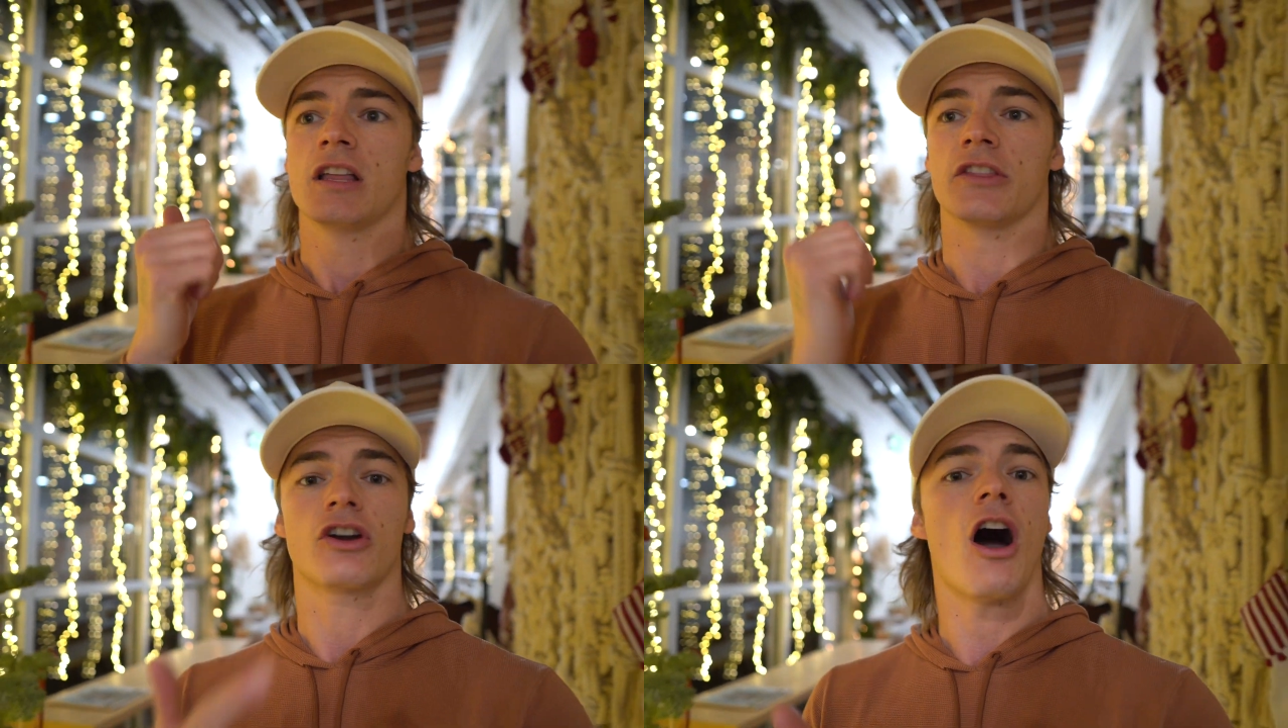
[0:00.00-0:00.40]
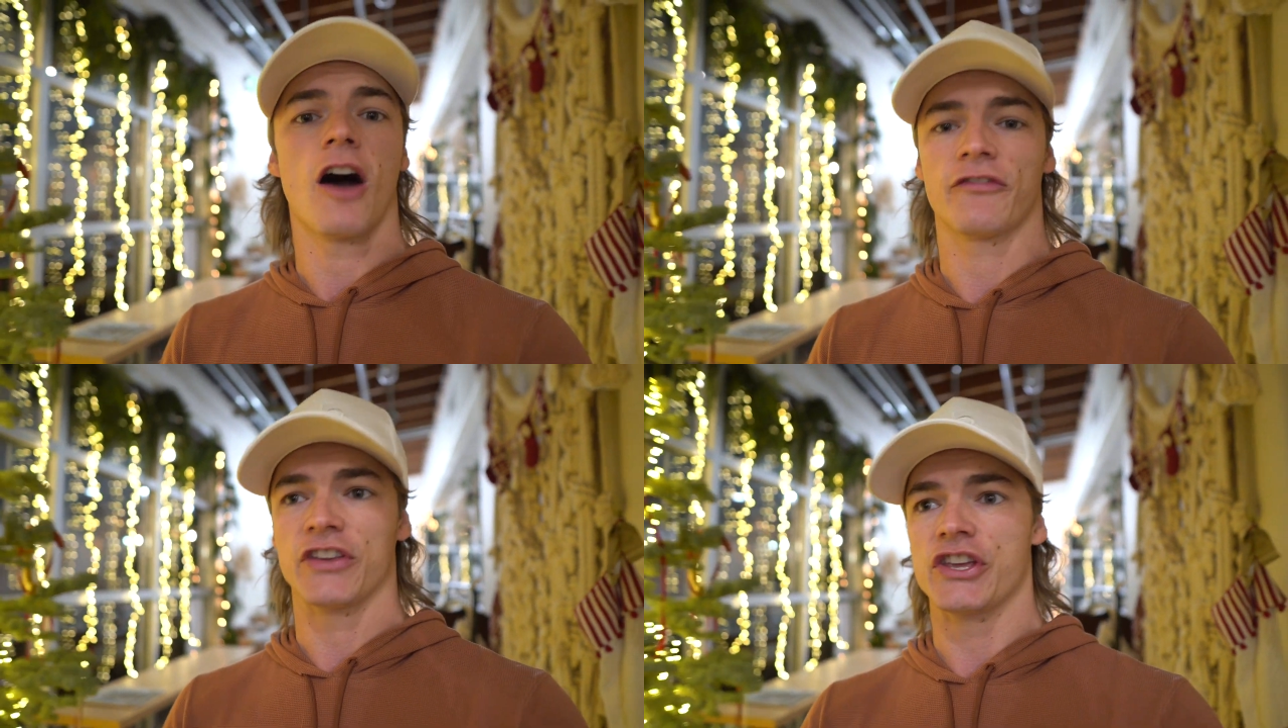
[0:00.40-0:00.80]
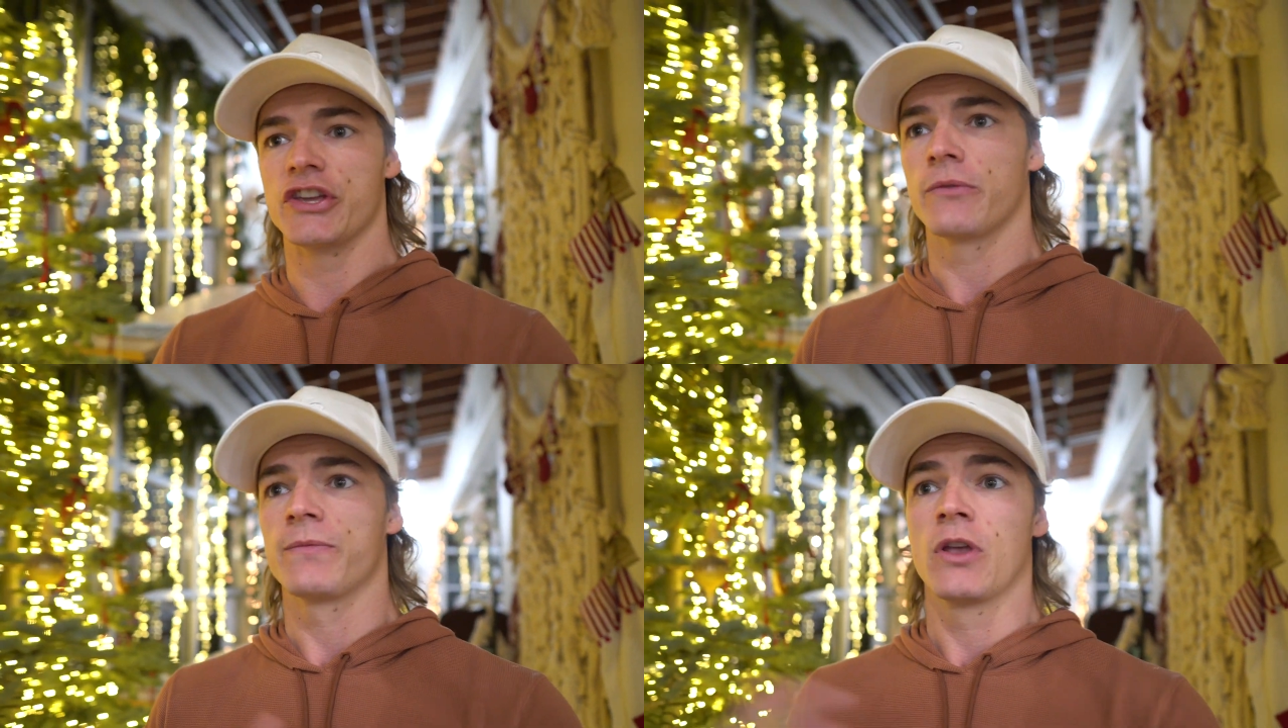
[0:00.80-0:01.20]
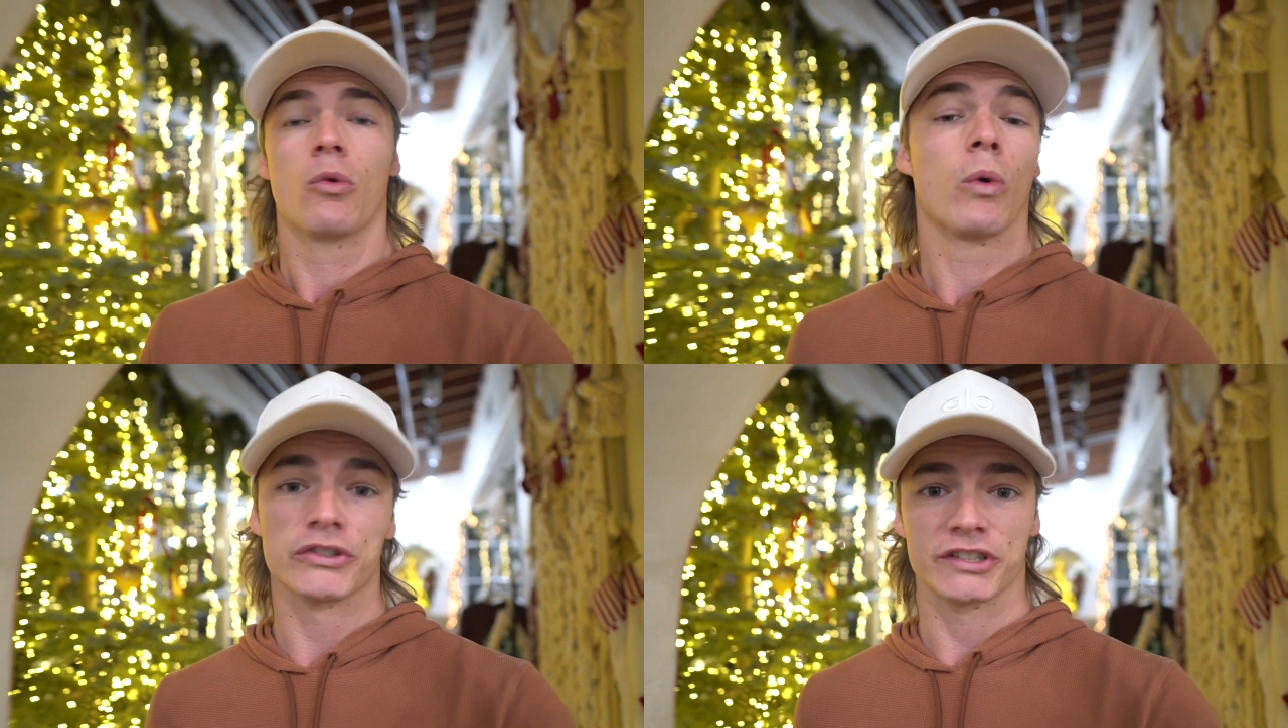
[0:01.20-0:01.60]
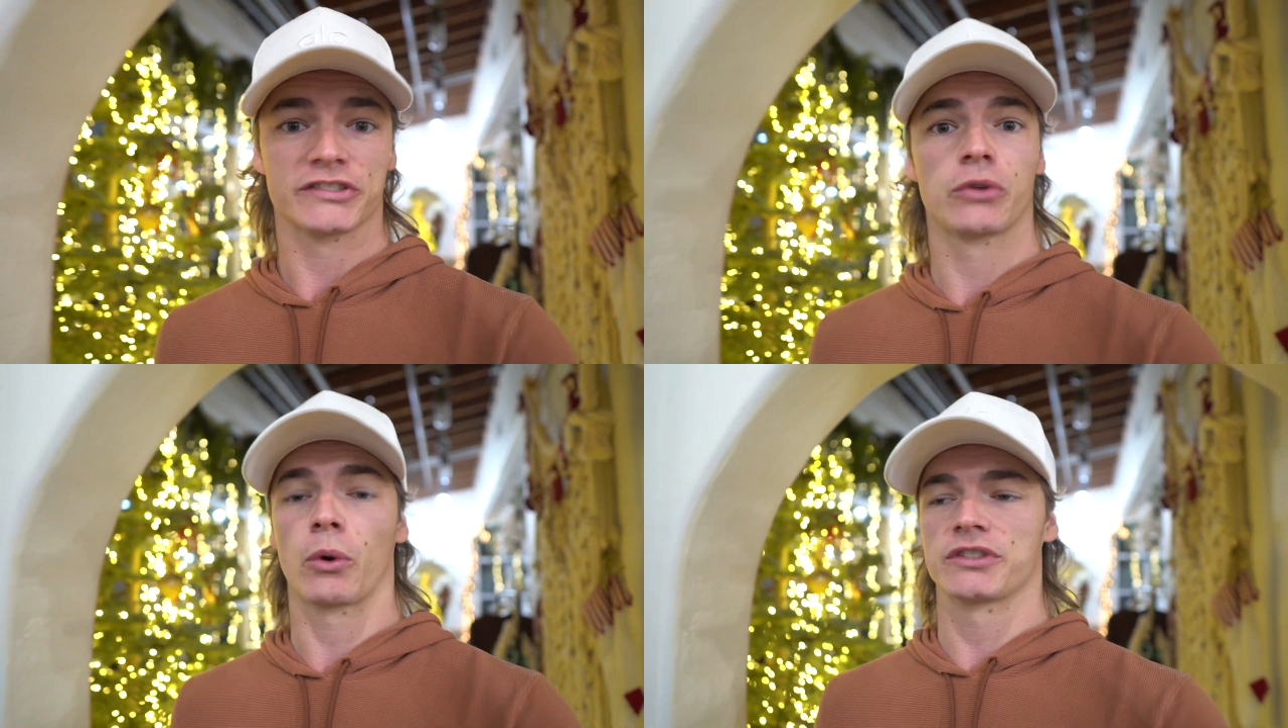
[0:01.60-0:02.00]
the coffee, where's it
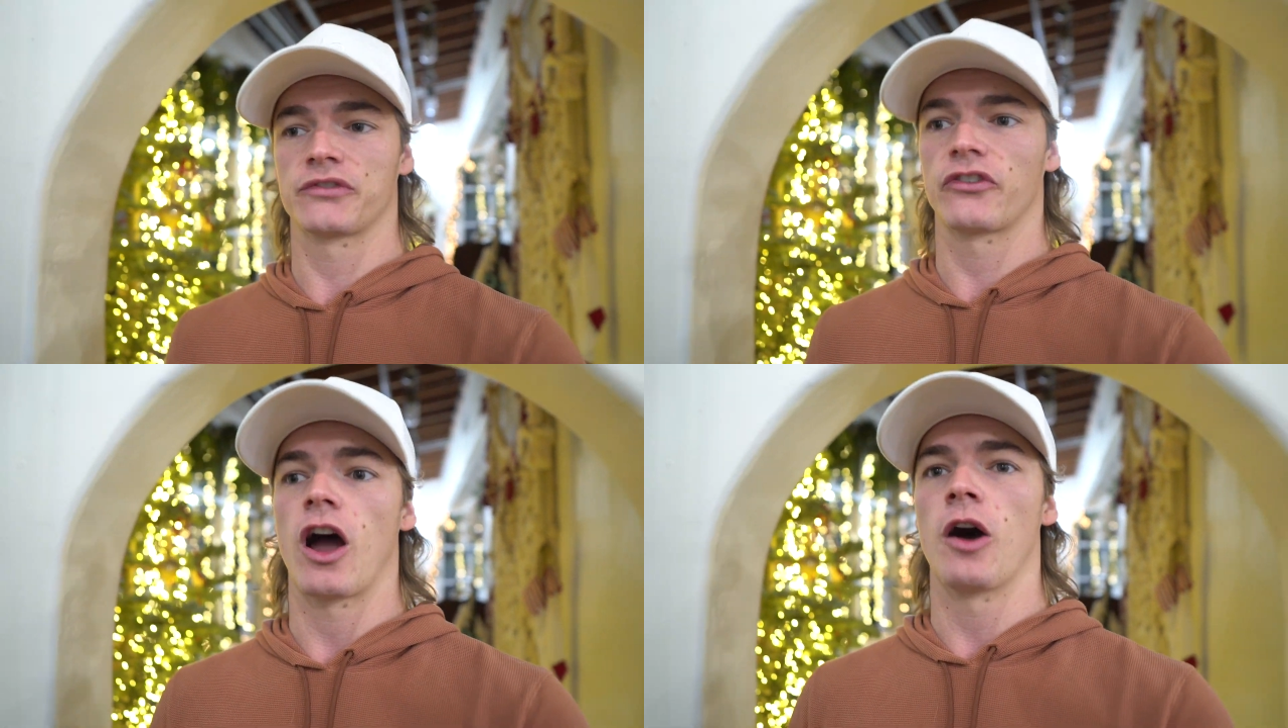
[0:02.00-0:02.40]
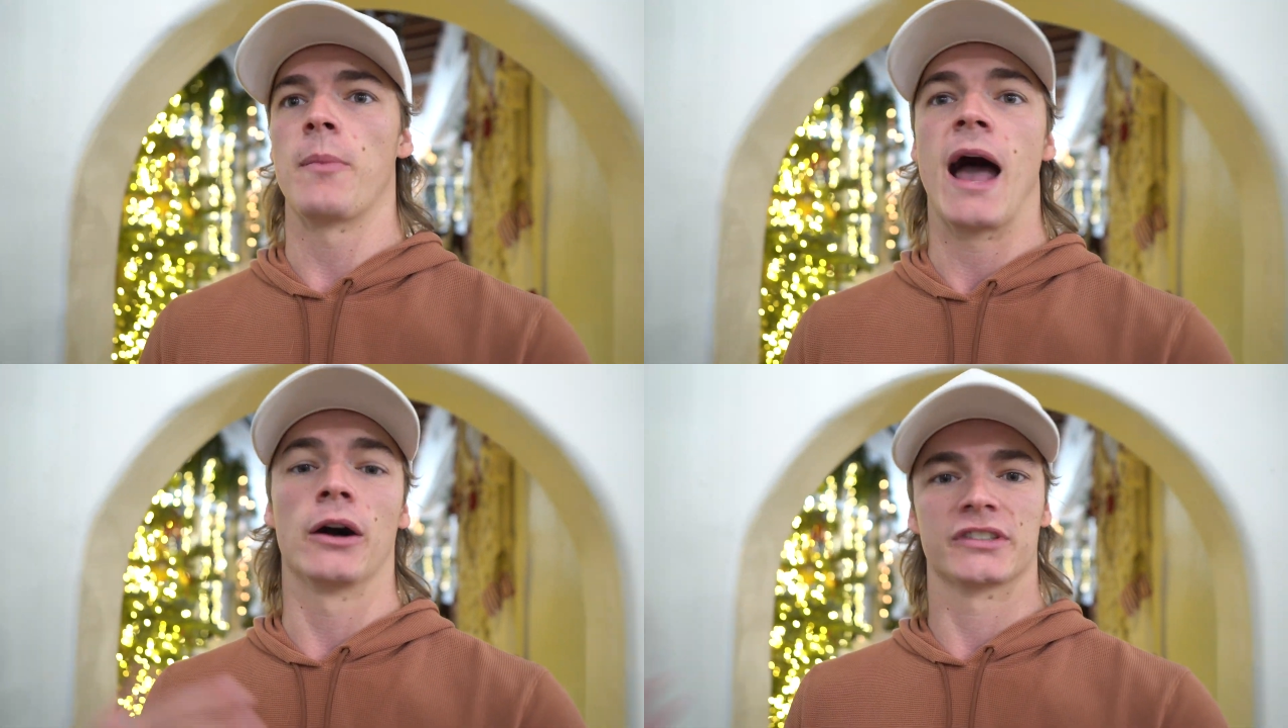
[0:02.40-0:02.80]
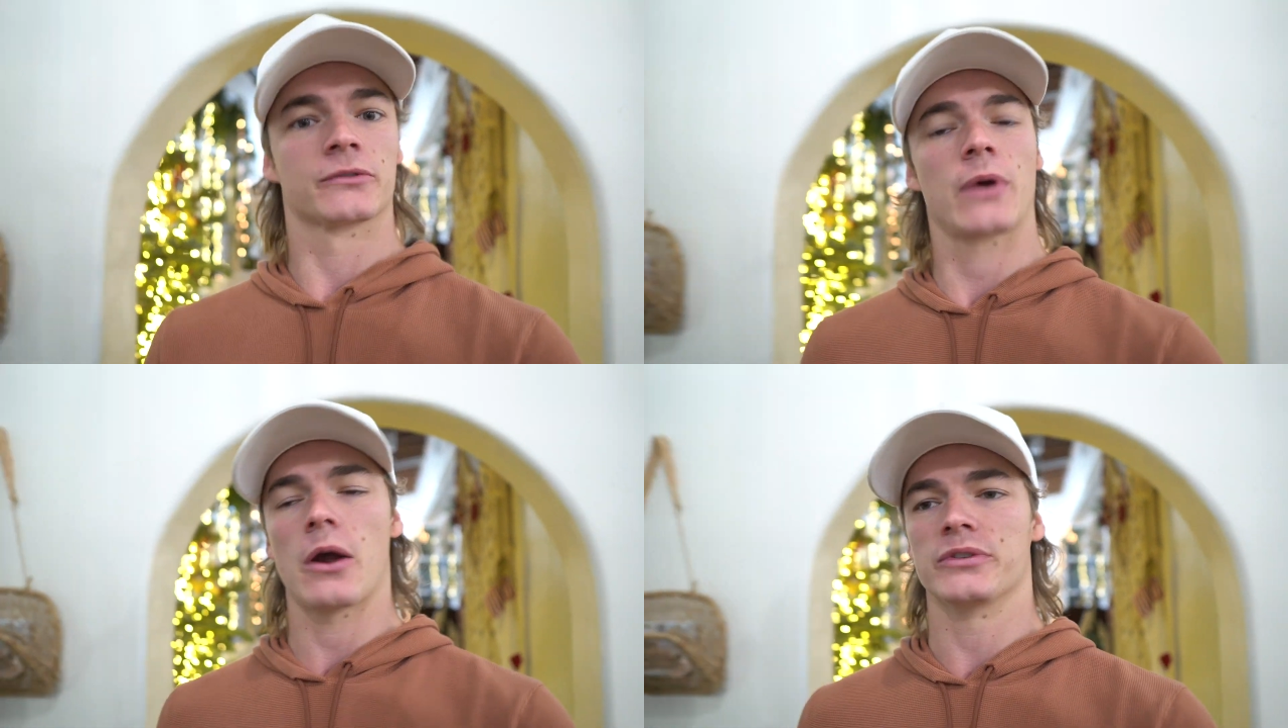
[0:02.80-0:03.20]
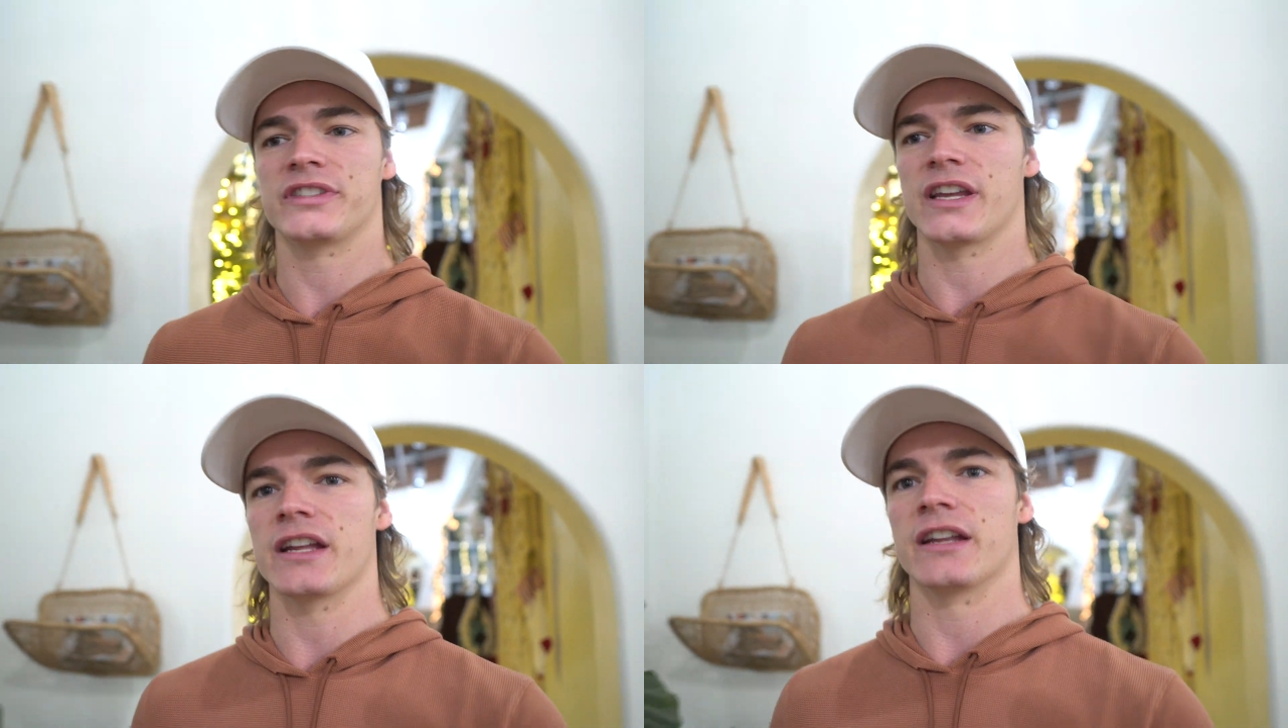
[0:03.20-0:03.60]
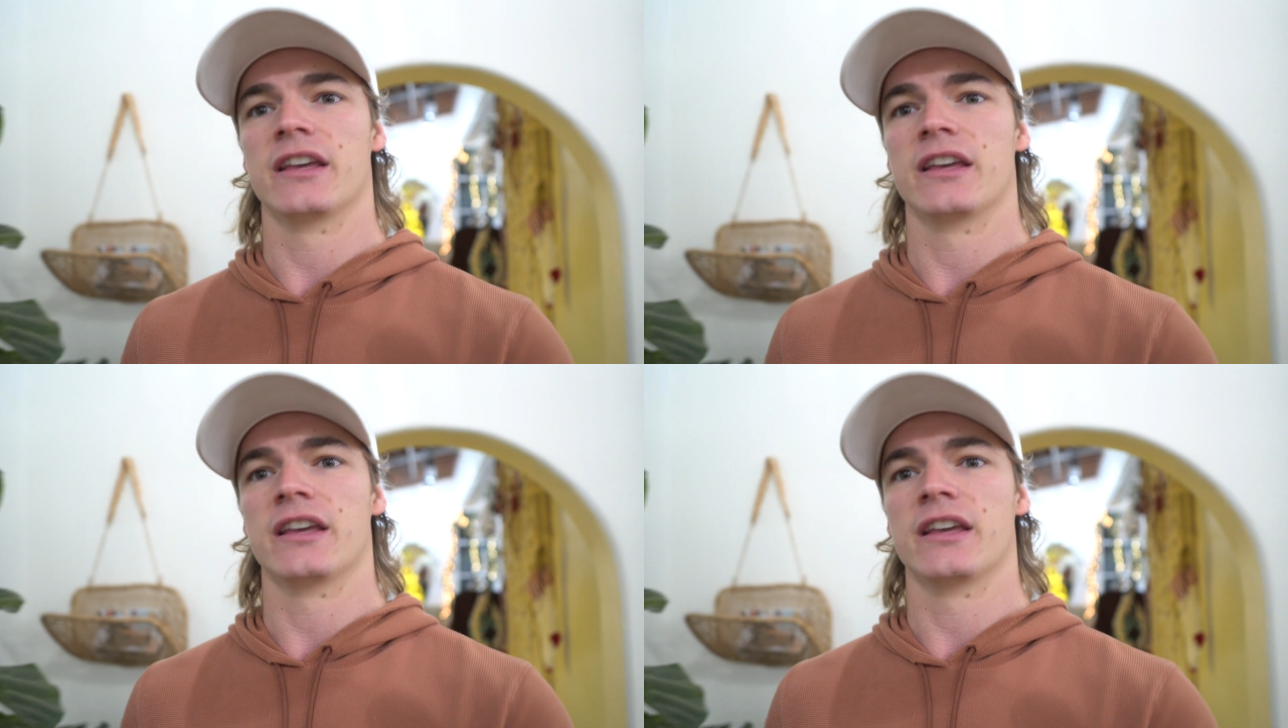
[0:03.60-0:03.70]
sourced from, how's it roasted,